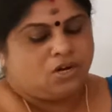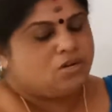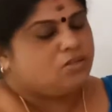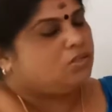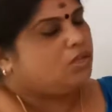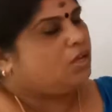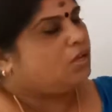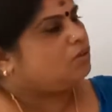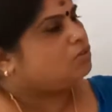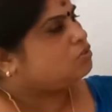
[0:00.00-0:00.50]

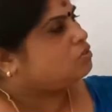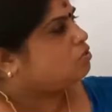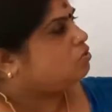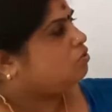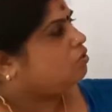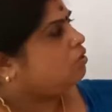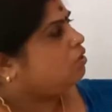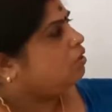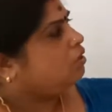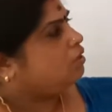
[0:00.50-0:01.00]

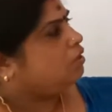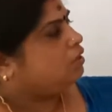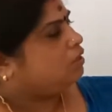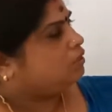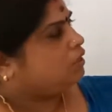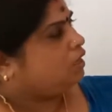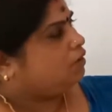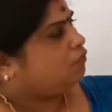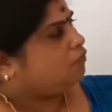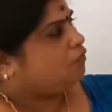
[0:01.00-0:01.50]

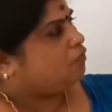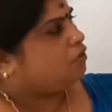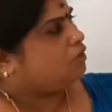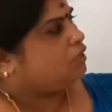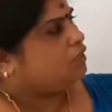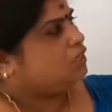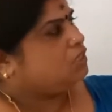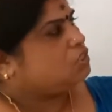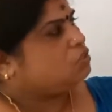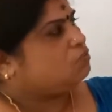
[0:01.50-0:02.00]
Therefore
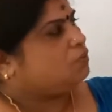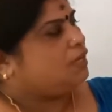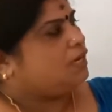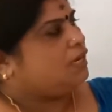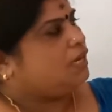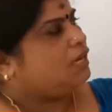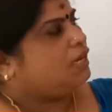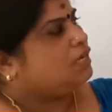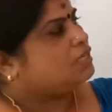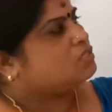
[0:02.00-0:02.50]
it is
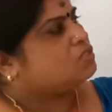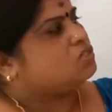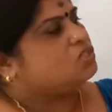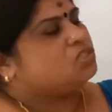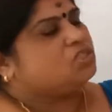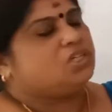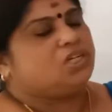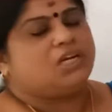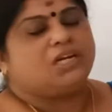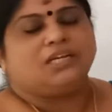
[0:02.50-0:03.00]
very
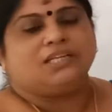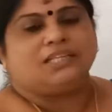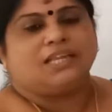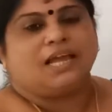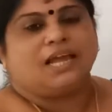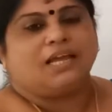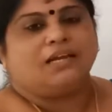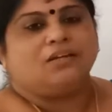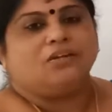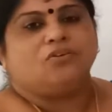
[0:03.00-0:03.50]
essential
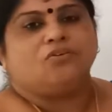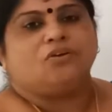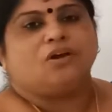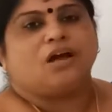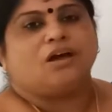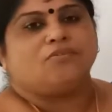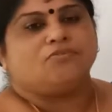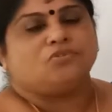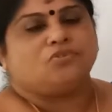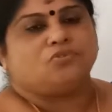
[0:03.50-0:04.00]
that you
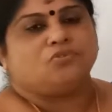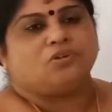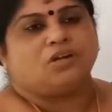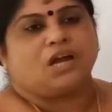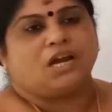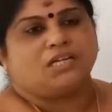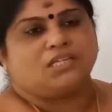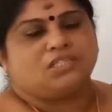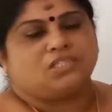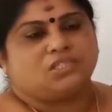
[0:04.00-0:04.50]
have to
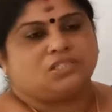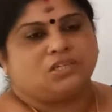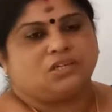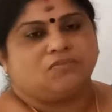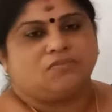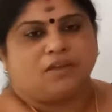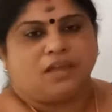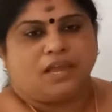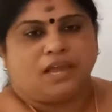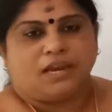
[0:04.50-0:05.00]

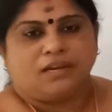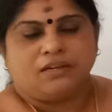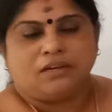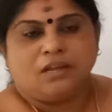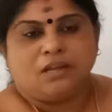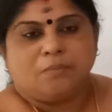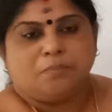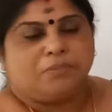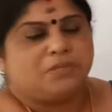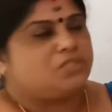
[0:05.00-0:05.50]
conserve and
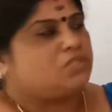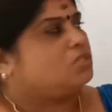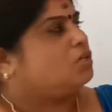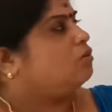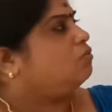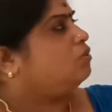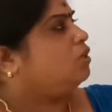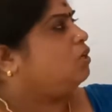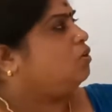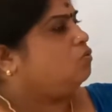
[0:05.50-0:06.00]

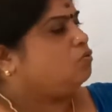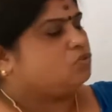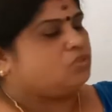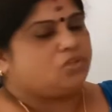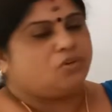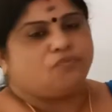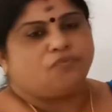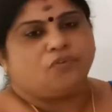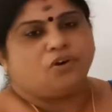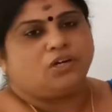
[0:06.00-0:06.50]
preserve the use
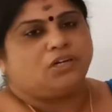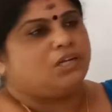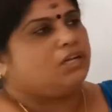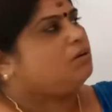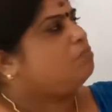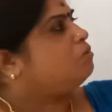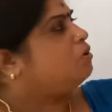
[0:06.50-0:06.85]
of water,